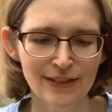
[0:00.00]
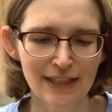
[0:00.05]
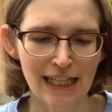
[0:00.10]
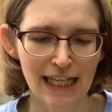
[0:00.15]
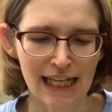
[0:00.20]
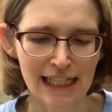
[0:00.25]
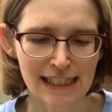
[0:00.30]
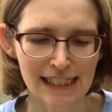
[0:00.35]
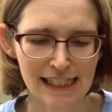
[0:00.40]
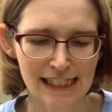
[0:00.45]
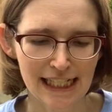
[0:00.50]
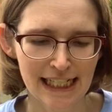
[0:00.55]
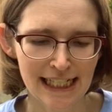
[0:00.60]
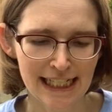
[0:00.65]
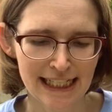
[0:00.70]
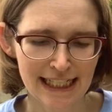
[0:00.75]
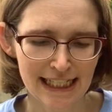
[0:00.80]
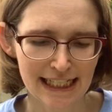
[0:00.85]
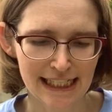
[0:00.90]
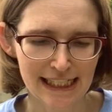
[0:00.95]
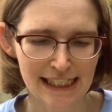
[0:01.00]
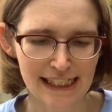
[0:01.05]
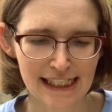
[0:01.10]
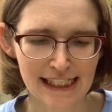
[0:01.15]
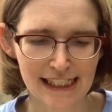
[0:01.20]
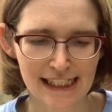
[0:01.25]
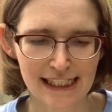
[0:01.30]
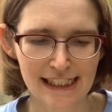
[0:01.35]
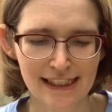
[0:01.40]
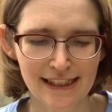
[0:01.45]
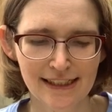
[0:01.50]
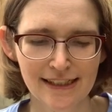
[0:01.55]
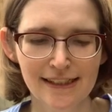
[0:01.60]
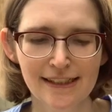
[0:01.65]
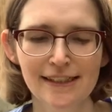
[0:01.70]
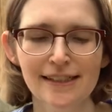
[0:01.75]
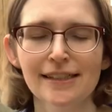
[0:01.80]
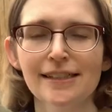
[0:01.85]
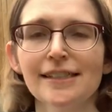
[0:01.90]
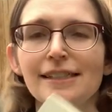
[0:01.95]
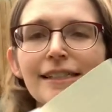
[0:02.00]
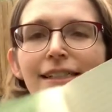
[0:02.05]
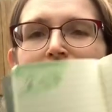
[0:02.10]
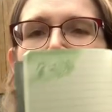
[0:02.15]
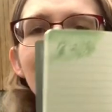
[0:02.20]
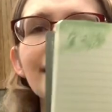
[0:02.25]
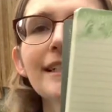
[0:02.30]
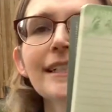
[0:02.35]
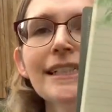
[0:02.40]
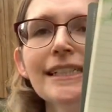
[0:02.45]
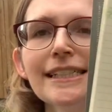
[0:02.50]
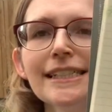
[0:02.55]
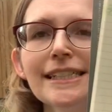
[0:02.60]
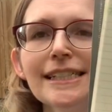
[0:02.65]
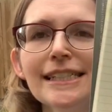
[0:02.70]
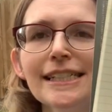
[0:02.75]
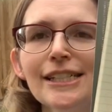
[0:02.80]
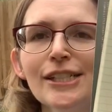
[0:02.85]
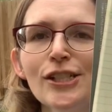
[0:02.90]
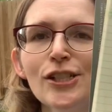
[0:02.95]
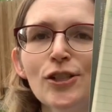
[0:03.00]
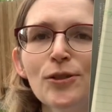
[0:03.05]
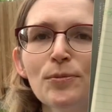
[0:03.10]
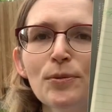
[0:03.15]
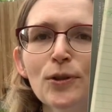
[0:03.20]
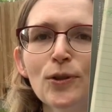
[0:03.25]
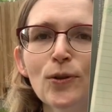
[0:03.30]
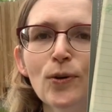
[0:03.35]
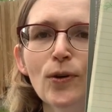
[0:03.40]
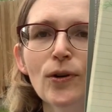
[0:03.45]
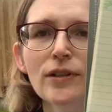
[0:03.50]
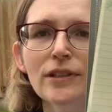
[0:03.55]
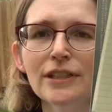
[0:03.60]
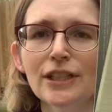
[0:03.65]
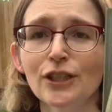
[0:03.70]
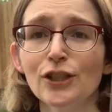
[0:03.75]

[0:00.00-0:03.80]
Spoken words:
the inside is super cool.